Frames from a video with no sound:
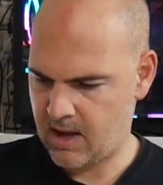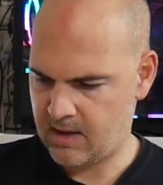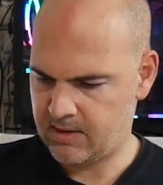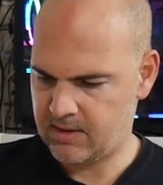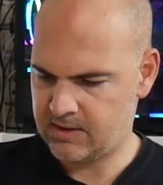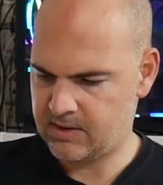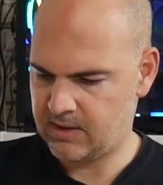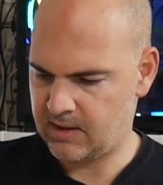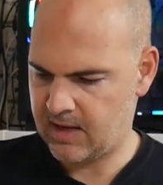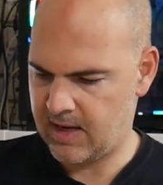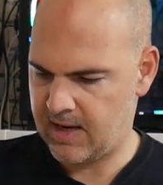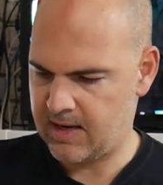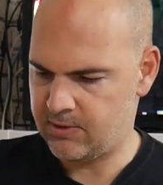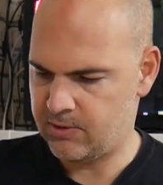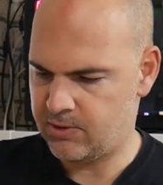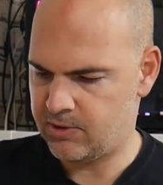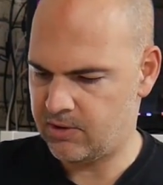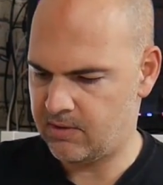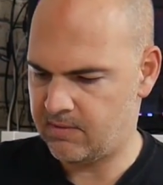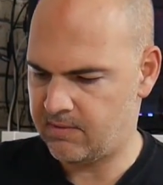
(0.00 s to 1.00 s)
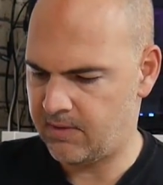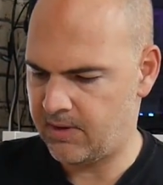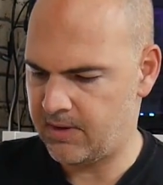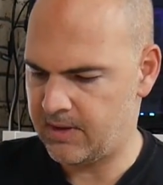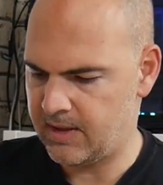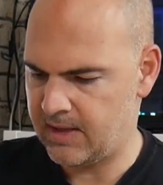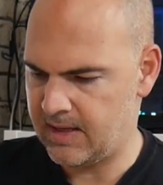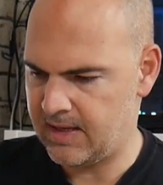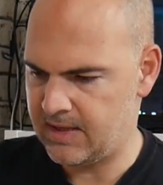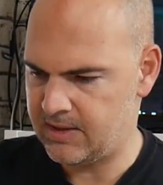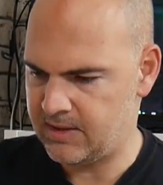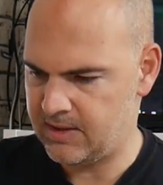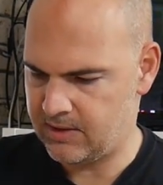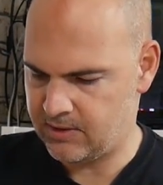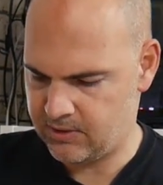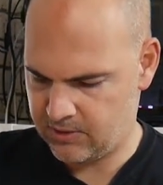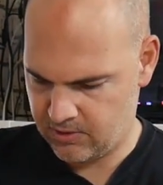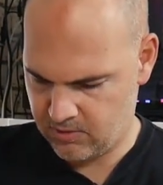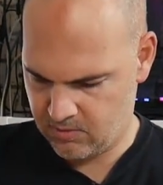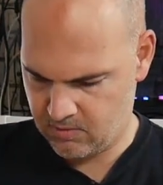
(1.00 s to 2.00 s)
disengaged, you should find it easy
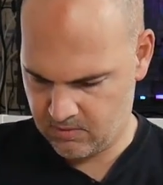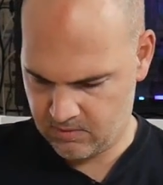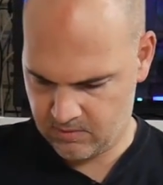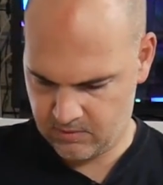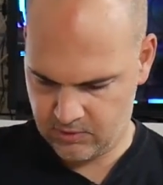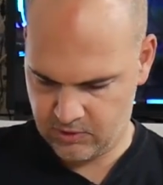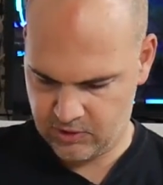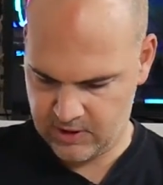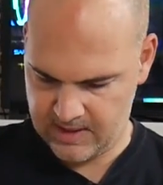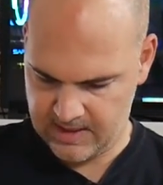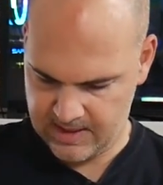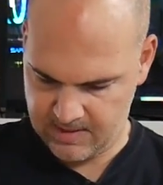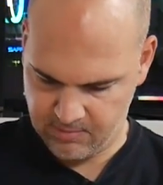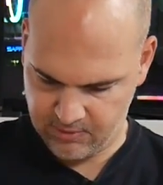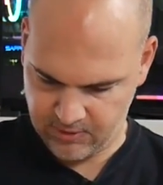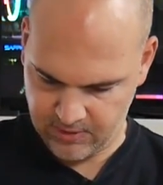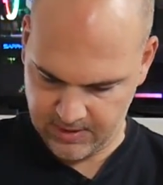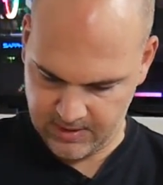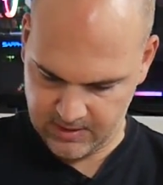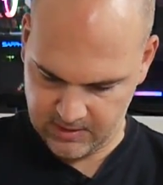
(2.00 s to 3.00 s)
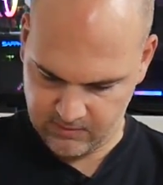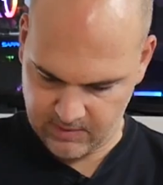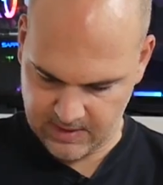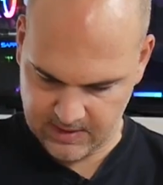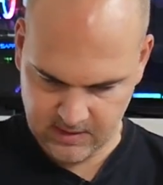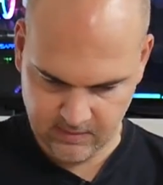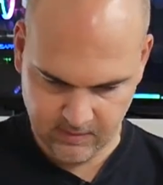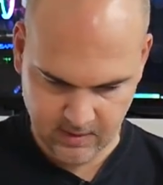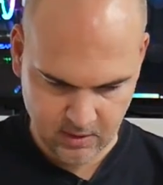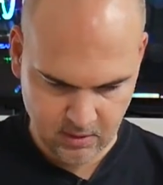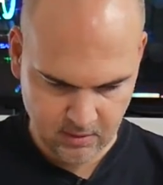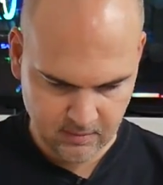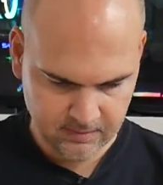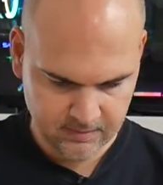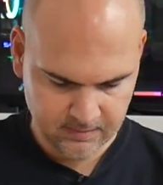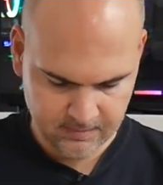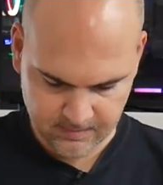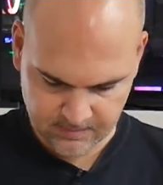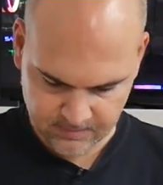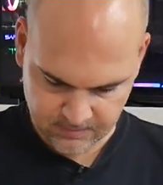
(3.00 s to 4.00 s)
to gently prise the rest of it
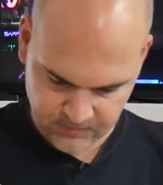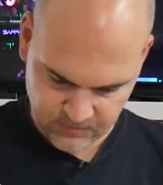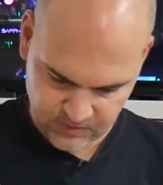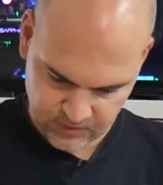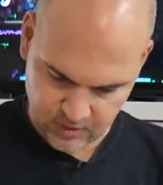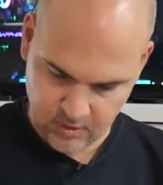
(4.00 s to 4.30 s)
off.